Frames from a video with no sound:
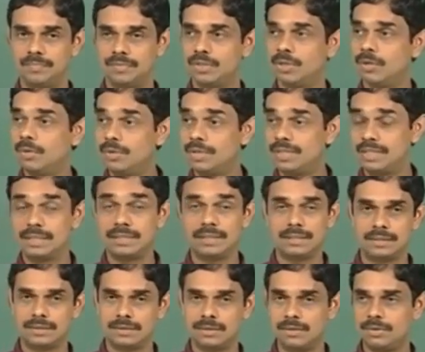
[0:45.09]

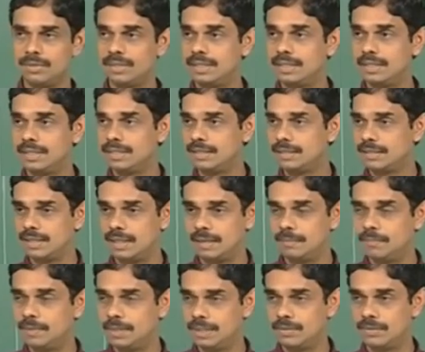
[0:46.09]
solutions solution here is the
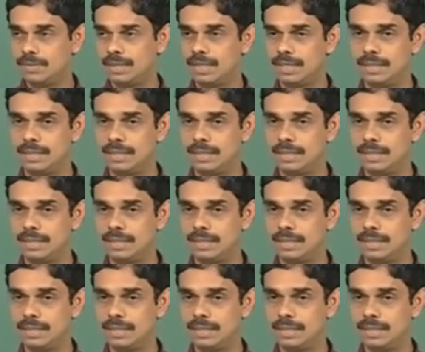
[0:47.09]
amplitude